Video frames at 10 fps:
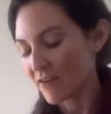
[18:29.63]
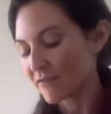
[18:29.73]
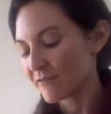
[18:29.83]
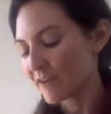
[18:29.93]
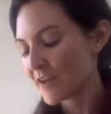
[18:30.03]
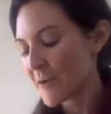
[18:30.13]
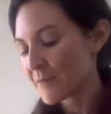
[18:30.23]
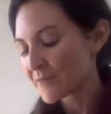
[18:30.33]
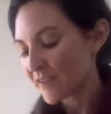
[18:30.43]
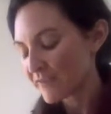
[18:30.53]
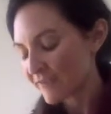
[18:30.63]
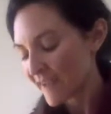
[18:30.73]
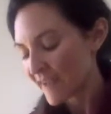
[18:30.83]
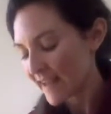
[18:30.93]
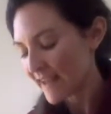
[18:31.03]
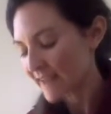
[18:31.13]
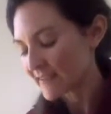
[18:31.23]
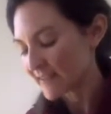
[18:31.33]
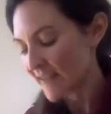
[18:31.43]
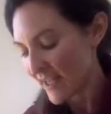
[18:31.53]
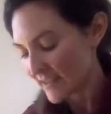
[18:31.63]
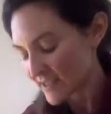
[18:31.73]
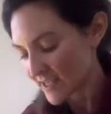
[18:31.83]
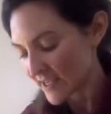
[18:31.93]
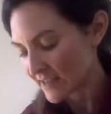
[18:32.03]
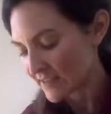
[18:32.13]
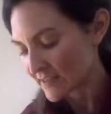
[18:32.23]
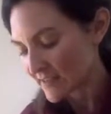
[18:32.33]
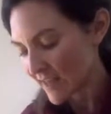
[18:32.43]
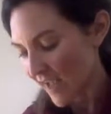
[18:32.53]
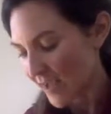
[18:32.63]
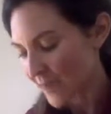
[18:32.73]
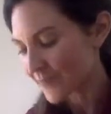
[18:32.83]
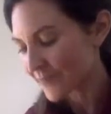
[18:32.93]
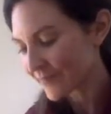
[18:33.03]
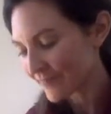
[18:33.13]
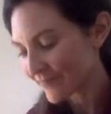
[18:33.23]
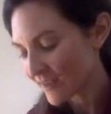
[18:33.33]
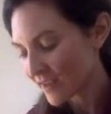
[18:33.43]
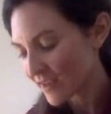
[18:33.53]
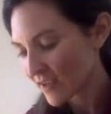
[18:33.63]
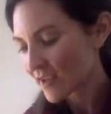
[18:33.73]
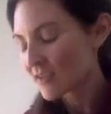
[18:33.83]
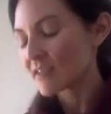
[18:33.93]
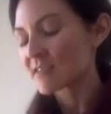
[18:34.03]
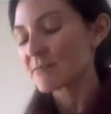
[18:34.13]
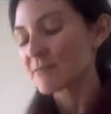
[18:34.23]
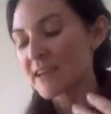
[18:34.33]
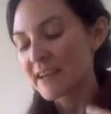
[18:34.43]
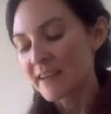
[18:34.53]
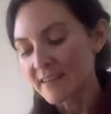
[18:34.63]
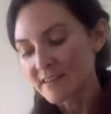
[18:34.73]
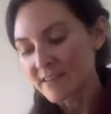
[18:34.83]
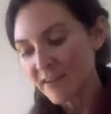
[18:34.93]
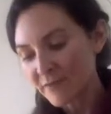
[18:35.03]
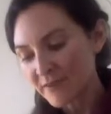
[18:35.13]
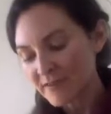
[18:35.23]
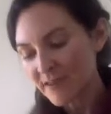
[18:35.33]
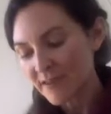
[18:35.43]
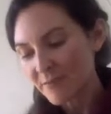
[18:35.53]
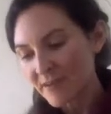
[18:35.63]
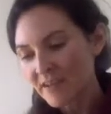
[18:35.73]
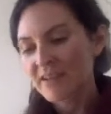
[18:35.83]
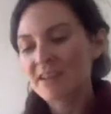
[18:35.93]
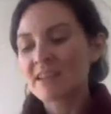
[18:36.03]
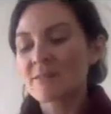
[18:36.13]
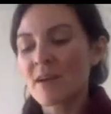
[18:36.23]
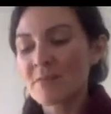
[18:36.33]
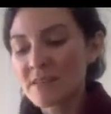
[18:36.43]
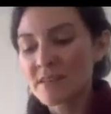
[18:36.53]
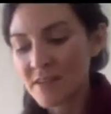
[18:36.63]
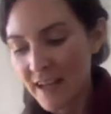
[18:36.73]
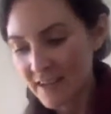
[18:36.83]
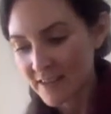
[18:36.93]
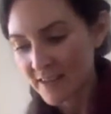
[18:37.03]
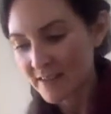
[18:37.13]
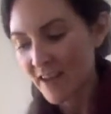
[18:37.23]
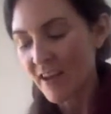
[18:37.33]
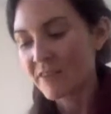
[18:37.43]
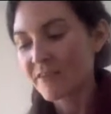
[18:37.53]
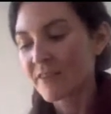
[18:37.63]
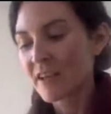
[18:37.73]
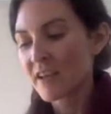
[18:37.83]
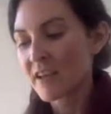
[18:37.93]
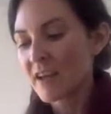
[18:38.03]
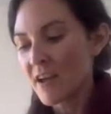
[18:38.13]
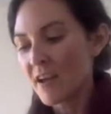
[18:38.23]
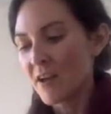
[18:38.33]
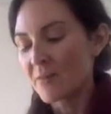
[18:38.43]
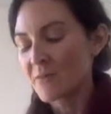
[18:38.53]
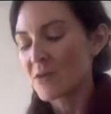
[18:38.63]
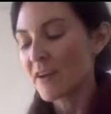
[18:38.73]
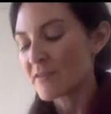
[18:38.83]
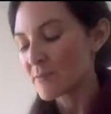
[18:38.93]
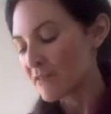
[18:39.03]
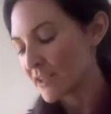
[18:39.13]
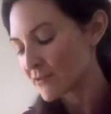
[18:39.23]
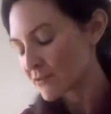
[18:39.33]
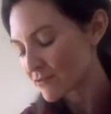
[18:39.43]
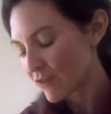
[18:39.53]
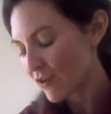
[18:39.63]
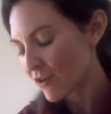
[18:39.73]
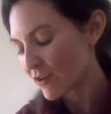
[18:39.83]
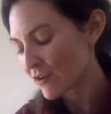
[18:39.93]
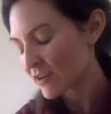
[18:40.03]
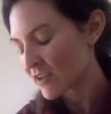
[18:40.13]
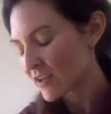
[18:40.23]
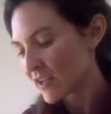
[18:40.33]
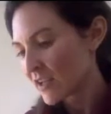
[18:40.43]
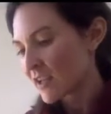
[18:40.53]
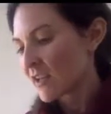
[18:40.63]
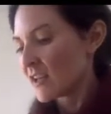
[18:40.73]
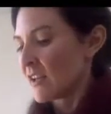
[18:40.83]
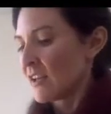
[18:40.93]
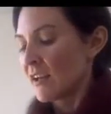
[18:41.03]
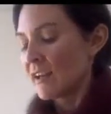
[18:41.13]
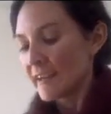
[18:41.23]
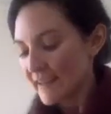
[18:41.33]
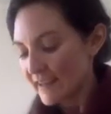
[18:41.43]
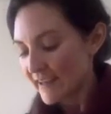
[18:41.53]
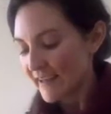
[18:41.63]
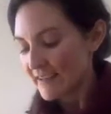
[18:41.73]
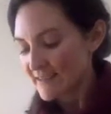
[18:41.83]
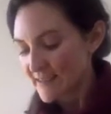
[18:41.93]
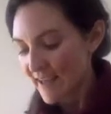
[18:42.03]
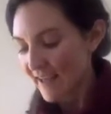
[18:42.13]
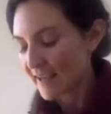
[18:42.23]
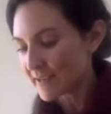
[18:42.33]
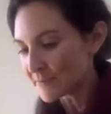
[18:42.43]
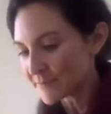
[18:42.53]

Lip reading: of feelings and energies. It's like there's some really nice stuff wants to come in. There might be some challenging stuff. You have to be really strong. It's like